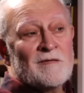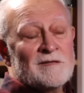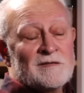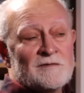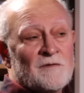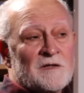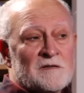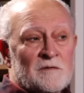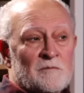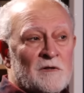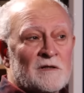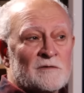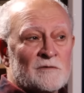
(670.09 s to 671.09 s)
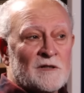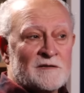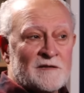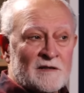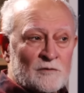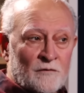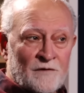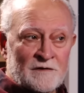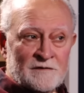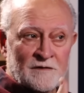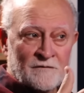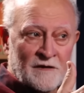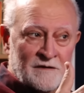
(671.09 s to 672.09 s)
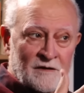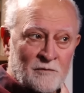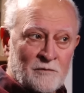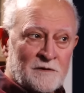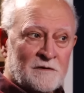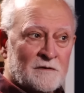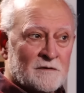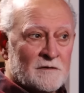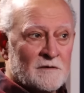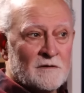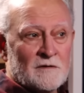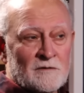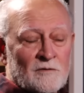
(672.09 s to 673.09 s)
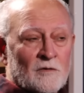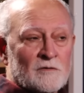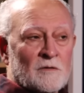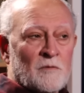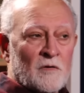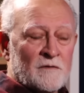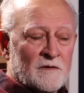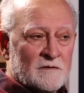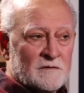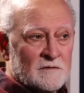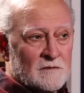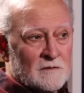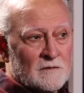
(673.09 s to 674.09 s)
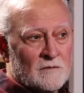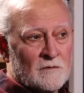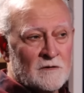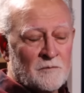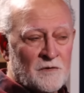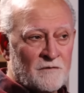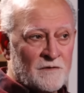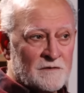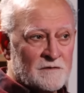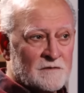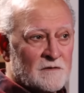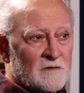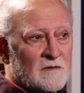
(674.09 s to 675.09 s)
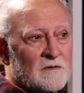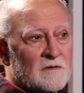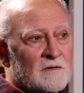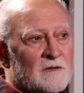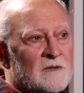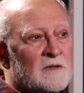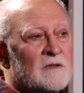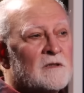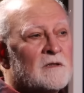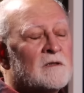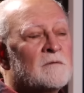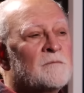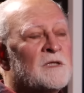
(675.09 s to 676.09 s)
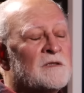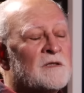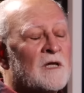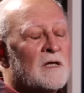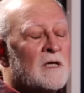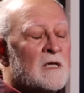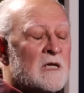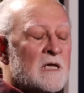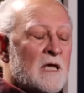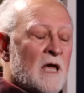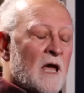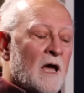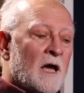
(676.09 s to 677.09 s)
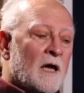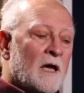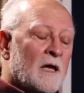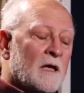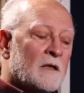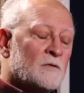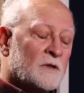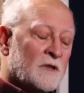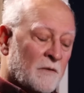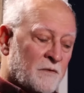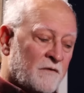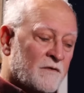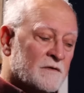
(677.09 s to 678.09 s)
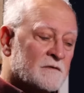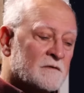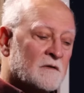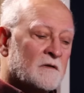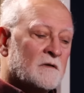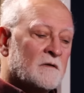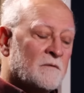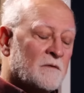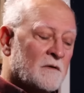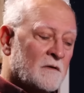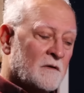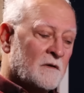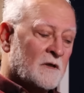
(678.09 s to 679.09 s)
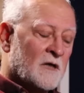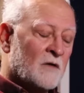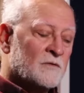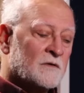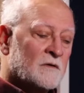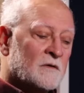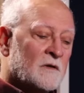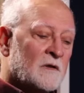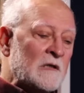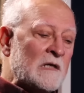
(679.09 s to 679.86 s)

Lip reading: This is very similar to the Tet offensive. I think we talked about this on a previous meeting, during a previous encounter.